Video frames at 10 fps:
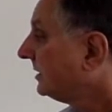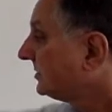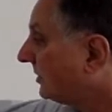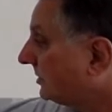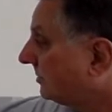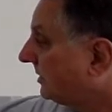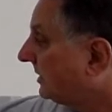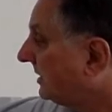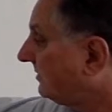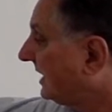
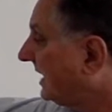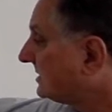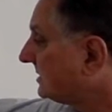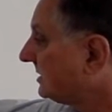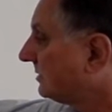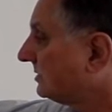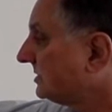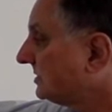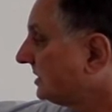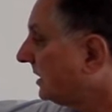Solubility of gases, liquids,
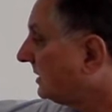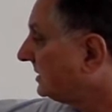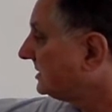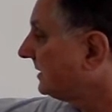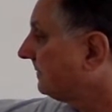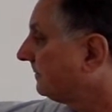and solids.